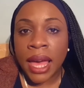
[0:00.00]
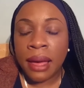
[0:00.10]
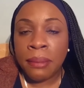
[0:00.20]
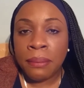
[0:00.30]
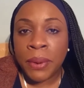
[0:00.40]

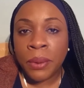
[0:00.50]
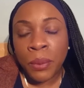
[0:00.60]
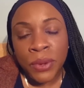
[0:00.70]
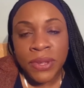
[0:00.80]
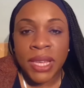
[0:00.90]
But
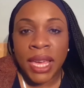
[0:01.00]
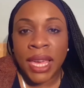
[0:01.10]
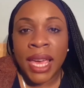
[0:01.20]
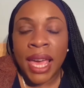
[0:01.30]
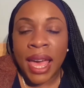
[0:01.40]
we'll
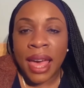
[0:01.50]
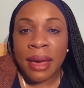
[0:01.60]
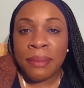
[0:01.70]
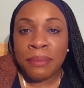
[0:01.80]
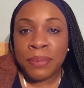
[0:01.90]
see.
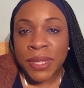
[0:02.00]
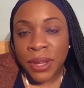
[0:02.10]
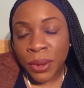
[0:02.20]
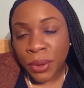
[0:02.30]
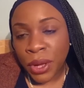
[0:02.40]

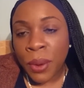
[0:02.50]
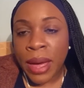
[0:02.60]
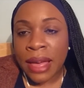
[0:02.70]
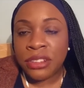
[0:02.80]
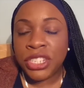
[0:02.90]
So go
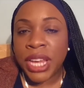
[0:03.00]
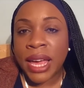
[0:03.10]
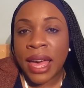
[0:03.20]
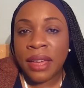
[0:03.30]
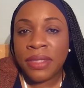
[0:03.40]
out and
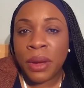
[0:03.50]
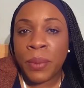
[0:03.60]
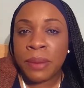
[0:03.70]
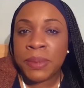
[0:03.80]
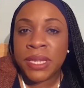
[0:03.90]
check out their
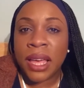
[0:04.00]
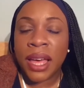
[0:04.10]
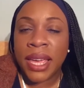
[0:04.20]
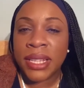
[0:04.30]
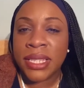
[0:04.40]

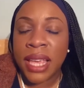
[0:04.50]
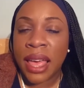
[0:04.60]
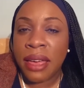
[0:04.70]
website.